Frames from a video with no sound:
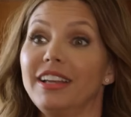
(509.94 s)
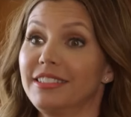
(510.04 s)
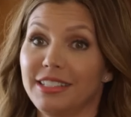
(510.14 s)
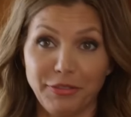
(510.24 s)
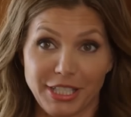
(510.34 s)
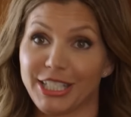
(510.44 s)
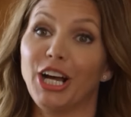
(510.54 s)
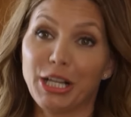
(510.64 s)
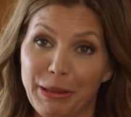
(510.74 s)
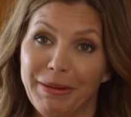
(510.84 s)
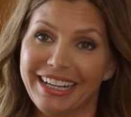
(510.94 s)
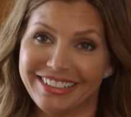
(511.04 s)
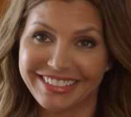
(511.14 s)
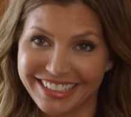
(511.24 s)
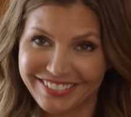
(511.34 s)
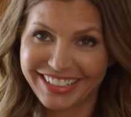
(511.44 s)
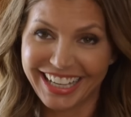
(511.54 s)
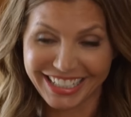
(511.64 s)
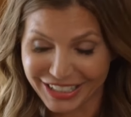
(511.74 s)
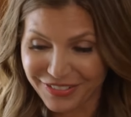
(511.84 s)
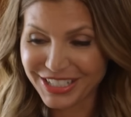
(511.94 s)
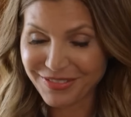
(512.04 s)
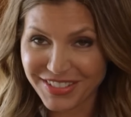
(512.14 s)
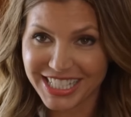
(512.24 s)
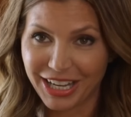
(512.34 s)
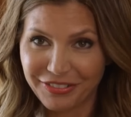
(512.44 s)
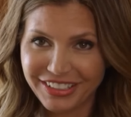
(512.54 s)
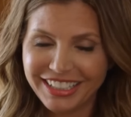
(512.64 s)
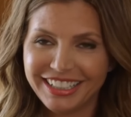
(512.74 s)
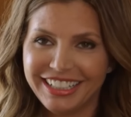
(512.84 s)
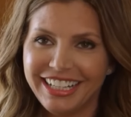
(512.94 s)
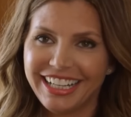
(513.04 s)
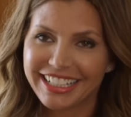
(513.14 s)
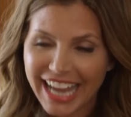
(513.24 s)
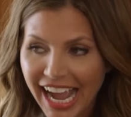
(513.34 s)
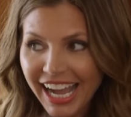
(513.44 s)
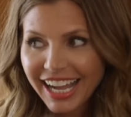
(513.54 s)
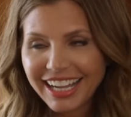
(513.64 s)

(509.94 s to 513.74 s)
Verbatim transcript: got stuff to talk about. we got to cover some stuff. Yeah.